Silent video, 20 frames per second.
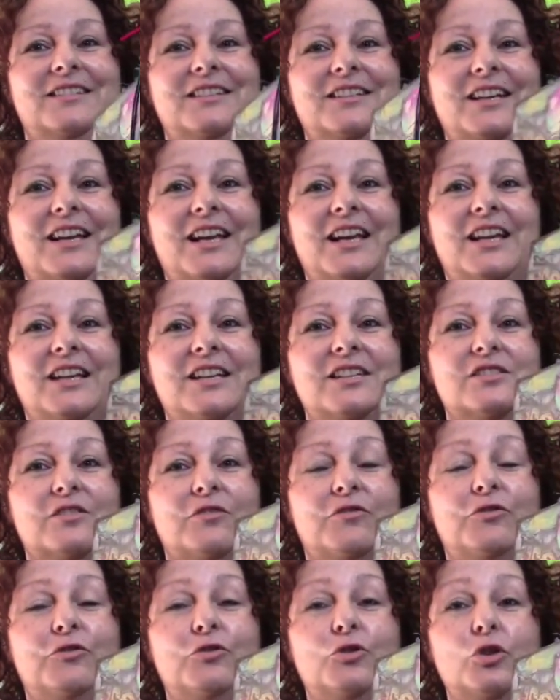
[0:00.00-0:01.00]
it is a
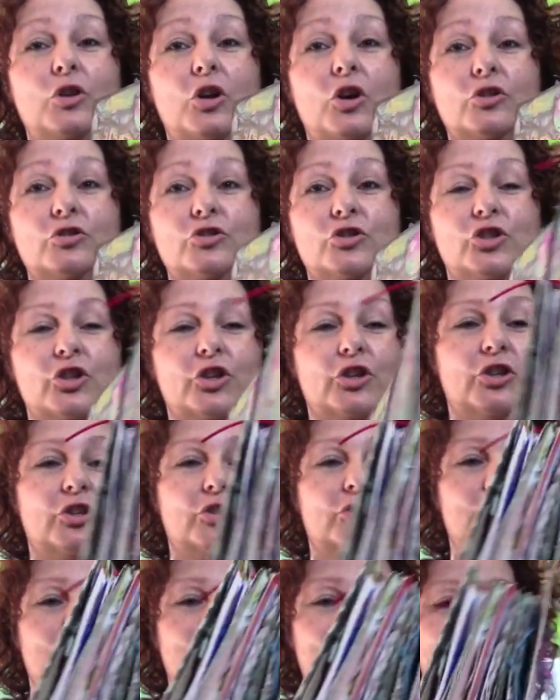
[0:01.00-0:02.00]
full-on
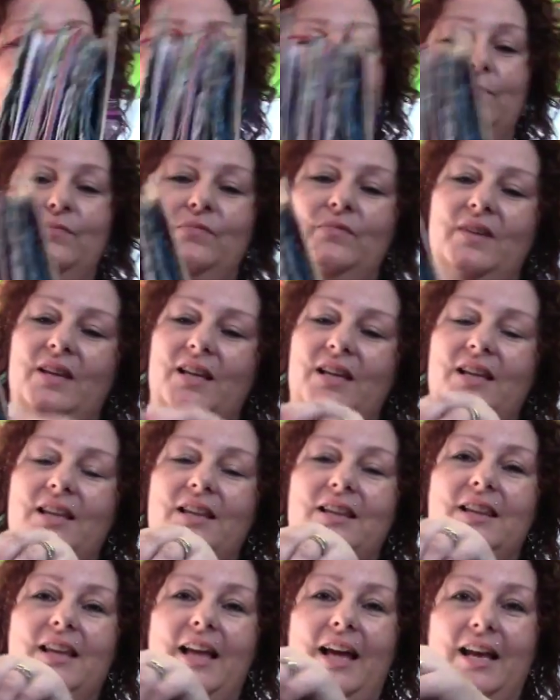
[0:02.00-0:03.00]
journal
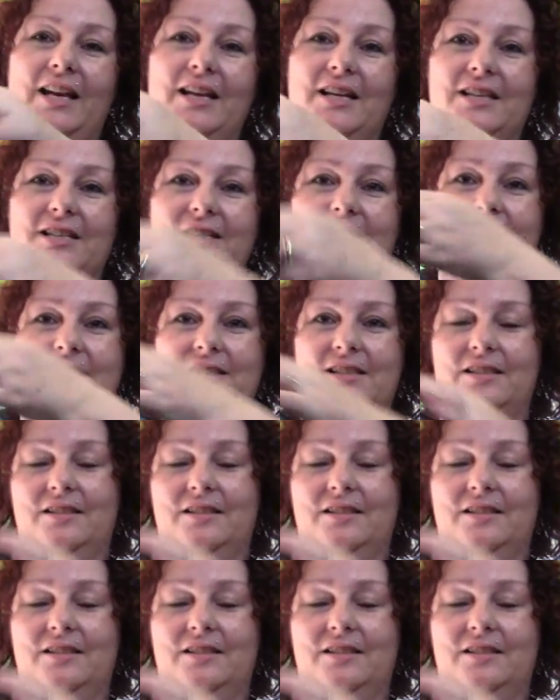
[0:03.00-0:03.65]
that is